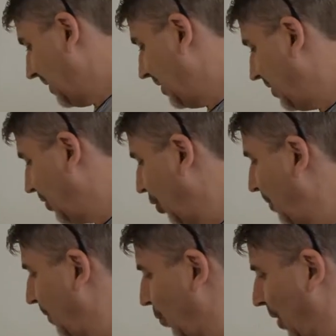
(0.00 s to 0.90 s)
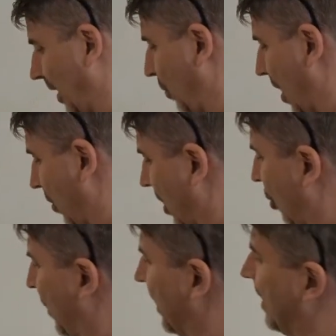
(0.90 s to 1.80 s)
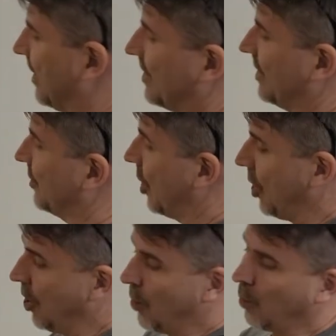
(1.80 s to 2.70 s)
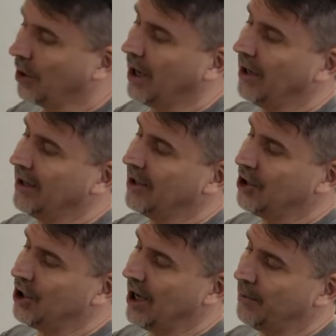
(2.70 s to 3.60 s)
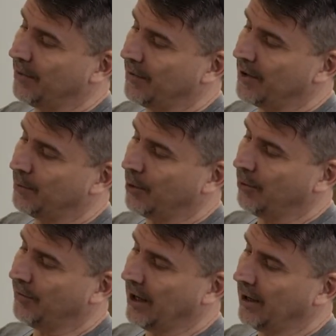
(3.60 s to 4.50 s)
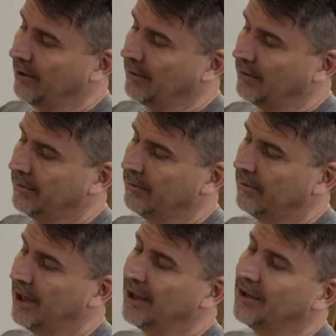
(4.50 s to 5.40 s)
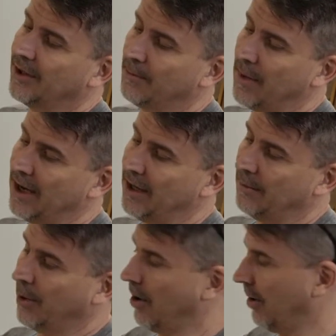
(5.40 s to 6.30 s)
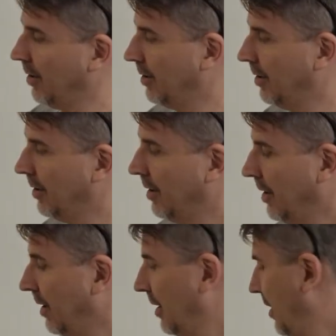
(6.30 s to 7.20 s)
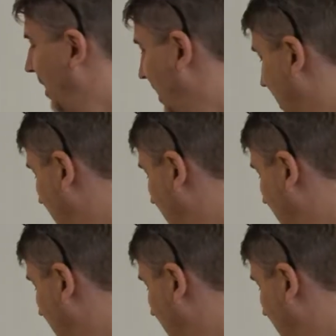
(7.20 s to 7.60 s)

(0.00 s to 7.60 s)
and to determine really what all coping is, is we're cutting the shape of this profile into the mating part. And it